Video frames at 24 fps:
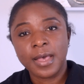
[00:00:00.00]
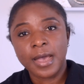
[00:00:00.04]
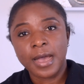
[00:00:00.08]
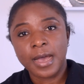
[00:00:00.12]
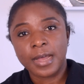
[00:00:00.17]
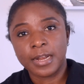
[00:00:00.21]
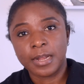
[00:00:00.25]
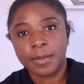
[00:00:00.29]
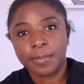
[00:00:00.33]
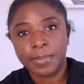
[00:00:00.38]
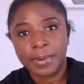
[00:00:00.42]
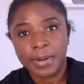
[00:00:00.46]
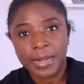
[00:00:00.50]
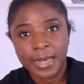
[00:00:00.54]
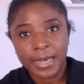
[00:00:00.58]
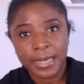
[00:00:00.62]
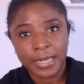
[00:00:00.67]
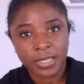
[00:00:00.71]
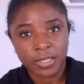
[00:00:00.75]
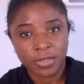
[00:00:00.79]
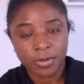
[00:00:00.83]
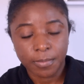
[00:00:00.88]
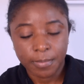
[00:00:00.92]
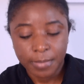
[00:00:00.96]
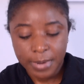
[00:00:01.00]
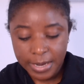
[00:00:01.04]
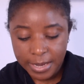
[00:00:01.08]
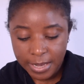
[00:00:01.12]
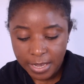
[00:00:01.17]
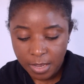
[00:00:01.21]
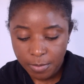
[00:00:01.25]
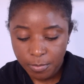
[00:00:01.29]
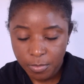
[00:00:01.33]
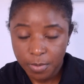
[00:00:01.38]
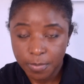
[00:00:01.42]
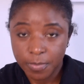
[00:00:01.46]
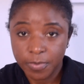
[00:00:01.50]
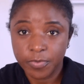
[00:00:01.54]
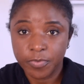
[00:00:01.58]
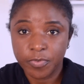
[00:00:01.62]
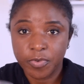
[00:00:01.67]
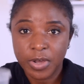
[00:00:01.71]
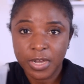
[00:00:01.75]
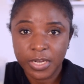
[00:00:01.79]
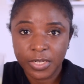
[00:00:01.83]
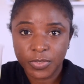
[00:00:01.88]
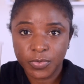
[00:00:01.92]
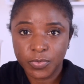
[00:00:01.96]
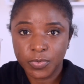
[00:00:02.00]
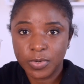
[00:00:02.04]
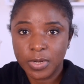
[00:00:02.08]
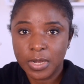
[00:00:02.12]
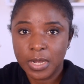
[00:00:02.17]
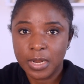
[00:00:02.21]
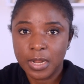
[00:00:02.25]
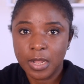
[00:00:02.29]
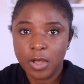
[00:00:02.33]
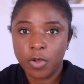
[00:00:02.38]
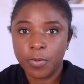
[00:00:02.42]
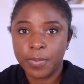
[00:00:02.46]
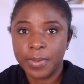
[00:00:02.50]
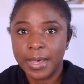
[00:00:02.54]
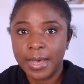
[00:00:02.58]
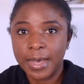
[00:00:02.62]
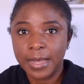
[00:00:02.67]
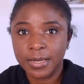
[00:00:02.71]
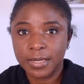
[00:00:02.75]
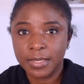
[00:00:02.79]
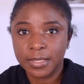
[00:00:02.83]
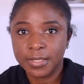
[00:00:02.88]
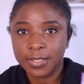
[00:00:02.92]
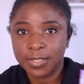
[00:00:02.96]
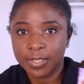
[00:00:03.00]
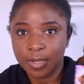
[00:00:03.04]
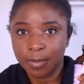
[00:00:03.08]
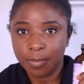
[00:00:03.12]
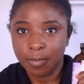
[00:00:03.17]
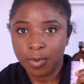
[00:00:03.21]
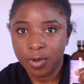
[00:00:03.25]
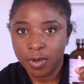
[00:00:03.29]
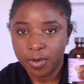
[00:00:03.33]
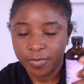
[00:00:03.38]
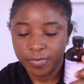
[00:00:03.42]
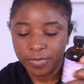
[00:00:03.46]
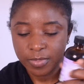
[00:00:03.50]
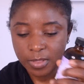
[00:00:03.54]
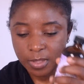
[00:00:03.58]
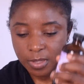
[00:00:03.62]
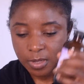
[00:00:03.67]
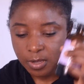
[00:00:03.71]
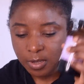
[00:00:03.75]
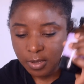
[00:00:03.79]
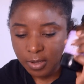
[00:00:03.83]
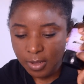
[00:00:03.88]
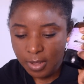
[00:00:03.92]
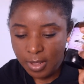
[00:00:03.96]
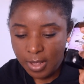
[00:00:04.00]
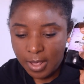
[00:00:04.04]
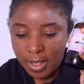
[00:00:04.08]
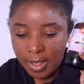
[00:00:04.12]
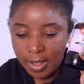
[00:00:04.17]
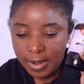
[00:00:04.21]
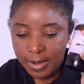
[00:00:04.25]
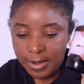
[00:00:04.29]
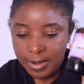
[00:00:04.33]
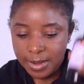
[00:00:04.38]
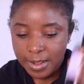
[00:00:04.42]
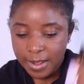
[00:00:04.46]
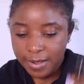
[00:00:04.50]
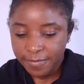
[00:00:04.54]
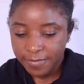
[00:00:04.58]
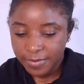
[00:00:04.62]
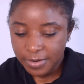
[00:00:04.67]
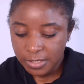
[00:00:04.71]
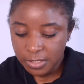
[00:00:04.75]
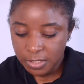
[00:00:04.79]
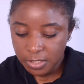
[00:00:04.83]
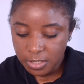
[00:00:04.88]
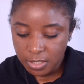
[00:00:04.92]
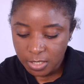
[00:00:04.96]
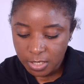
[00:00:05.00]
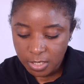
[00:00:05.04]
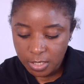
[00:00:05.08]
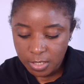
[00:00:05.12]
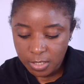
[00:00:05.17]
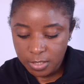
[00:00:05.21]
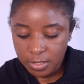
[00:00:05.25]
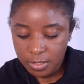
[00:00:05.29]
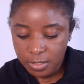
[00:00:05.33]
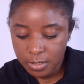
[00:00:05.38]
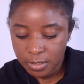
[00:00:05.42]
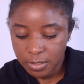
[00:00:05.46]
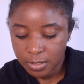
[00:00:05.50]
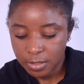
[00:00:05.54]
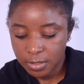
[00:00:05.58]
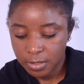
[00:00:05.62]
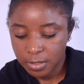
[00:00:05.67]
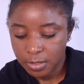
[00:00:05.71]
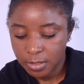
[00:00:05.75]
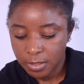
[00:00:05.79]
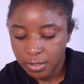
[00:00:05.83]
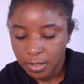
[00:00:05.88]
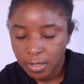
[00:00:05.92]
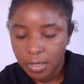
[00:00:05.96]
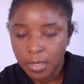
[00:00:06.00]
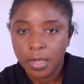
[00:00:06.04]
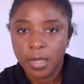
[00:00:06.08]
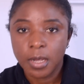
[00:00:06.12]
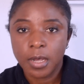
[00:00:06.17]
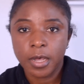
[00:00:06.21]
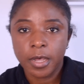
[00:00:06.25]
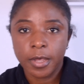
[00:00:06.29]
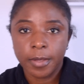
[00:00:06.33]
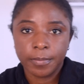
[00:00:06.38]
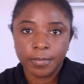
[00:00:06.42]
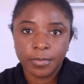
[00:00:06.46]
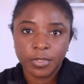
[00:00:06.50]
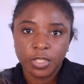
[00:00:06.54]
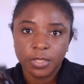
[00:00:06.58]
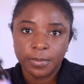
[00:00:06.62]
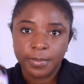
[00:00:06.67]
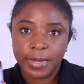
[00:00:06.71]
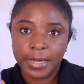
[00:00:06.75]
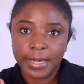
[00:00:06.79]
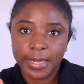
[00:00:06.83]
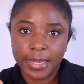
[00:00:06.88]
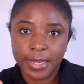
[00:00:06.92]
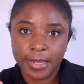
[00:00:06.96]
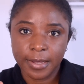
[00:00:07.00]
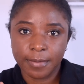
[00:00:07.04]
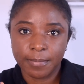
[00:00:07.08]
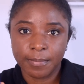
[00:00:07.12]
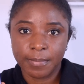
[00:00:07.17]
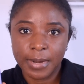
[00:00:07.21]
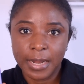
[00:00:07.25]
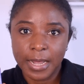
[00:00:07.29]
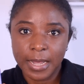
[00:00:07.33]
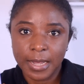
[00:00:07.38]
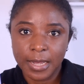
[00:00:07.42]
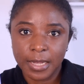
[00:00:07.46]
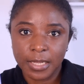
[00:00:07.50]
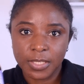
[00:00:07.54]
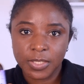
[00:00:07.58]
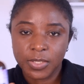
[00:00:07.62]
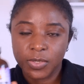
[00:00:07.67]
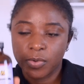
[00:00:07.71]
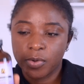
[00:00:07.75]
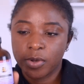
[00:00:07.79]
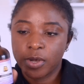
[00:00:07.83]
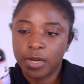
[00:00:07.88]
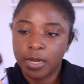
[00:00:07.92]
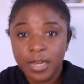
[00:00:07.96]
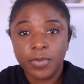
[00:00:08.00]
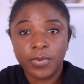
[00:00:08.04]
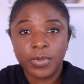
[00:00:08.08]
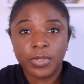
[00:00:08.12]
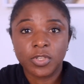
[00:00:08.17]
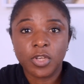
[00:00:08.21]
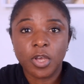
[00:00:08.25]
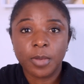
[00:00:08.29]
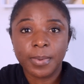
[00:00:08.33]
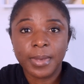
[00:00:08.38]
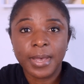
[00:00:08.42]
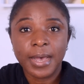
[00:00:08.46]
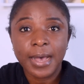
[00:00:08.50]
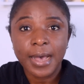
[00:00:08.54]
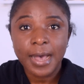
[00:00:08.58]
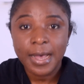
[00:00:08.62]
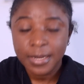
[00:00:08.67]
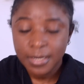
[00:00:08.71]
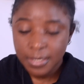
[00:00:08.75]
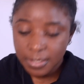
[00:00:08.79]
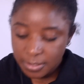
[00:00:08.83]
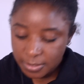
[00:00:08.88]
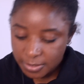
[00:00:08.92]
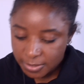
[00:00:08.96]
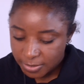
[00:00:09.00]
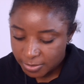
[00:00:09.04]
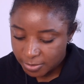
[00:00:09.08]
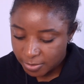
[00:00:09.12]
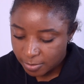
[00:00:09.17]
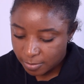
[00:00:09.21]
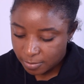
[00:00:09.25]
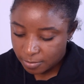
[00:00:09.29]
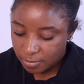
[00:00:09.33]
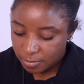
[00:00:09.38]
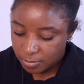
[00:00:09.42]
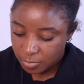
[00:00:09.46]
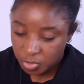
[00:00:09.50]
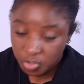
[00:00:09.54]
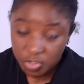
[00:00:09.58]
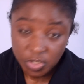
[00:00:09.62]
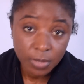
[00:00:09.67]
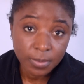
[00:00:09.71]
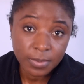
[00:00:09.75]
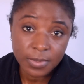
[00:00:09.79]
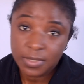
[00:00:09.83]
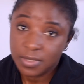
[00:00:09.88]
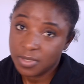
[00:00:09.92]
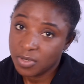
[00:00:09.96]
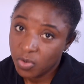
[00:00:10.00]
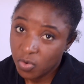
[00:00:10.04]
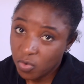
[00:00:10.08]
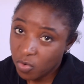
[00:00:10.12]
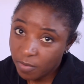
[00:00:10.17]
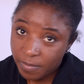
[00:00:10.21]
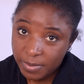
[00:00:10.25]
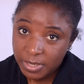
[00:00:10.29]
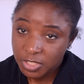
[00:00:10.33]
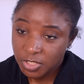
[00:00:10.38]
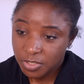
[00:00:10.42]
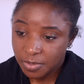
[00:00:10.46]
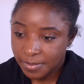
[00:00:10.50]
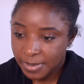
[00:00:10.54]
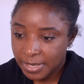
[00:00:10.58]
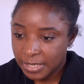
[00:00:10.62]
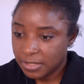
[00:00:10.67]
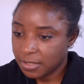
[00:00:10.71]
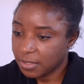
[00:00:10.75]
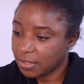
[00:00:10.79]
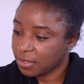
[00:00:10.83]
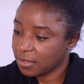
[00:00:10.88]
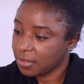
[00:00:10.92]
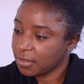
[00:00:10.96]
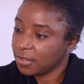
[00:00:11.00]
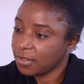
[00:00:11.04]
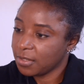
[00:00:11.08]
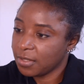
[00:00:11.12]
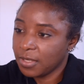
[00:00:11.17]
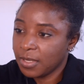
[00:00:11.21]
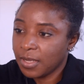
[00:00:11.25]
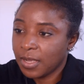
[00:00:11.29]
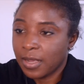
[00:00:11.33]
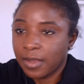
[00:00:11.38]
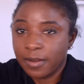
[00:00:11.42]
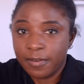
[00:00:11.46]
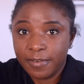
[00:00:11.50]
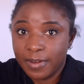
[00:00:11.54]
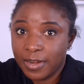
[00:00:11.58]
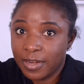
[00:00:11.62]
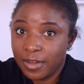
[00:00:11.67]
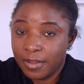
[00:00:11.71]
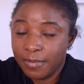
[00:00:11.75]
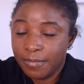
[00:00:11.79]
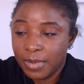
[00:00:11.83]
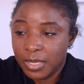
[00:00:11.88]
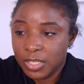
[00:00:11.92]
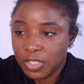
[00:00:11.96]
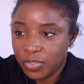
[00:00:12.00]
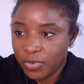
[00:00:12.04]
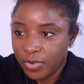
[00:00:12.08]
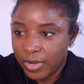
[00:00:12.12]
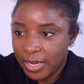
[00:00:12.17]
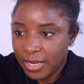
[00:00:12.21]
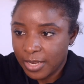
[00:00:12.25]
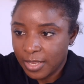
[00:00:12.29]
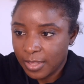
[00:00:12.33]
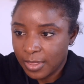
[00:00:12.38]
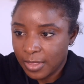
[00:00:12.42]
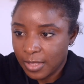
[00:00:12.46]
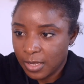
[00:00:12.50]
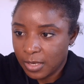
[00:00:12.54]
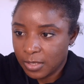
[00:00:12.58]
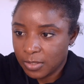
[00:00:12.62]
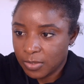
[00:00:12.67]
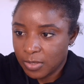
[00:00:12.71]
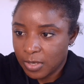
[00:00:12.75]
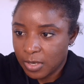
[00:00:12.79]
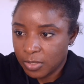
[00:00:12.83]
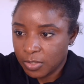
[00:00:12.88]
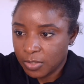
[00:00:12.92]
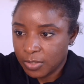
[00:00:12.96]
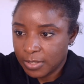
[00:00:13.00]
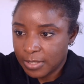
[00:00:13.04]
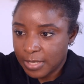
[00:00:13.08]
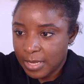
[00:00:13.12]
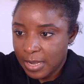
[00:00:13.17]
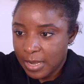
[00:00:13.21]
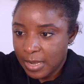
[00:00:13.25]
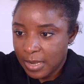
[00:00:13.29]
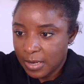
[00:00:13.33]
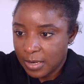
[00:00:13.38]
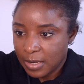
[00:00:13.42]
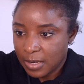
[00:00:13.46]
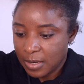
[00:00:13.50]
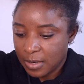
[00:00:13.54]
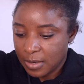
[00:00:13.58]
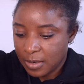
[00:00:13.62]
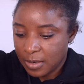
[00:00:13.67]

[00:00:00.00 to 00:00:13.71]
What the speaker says: and apply it on my hair. But before I do that, I'll be adding some of the lavender Jamaican black castor oil. Anyway, so I'll be adding some drops, no measurement. I rarely measure anything, so I'll just add